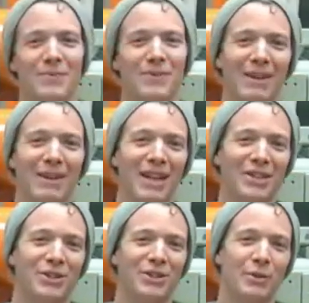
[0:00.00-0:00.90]
My name is
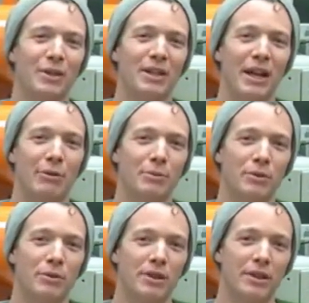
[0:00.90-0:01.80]
Ashley Tedrick, and I was
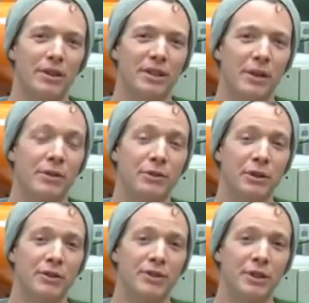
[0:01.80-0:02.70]
born in the South
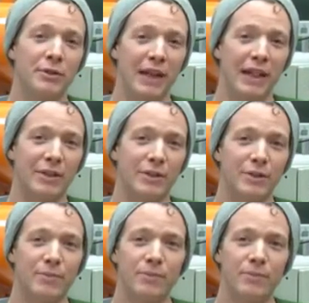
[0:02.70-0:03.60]
Australian city of Adelaide.
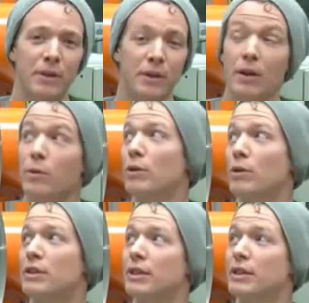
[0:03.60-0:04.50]
What
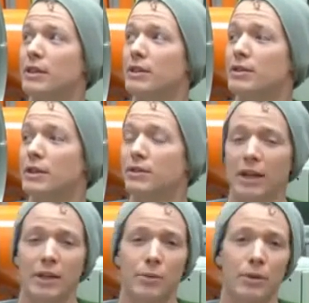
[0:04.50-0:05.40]
you see is the
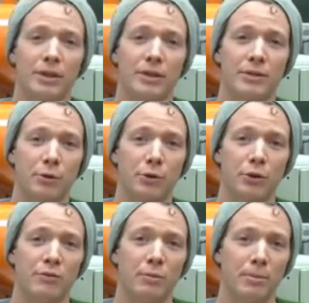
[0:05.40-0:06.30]
tank where I test
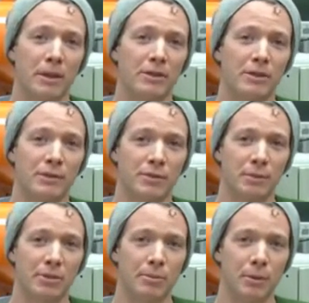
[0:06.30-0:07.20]
alternative propellants for
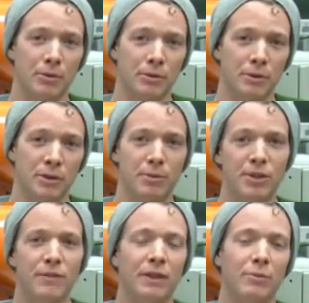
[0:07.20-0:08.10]
space propulsion,
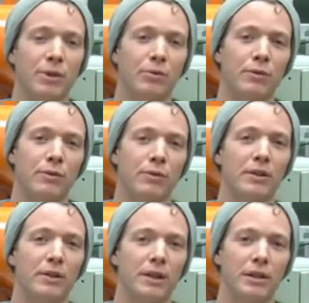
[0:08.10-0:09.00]
specifically what you would
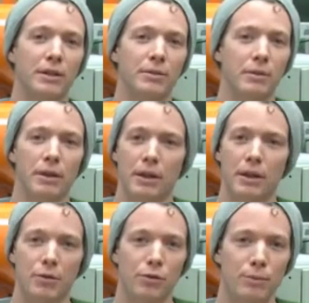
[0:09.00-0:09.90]
find in
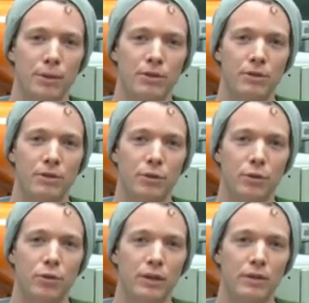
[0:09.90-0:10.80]
uh, crewed missions
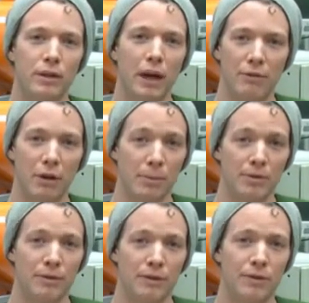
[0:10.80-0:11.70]
or in other
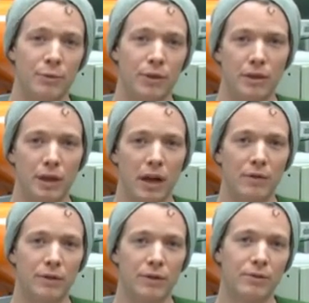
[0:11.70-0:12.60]
atmospheres that we can
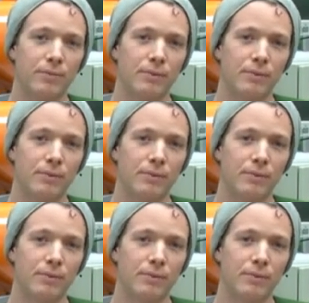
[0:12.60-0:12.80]
harvest.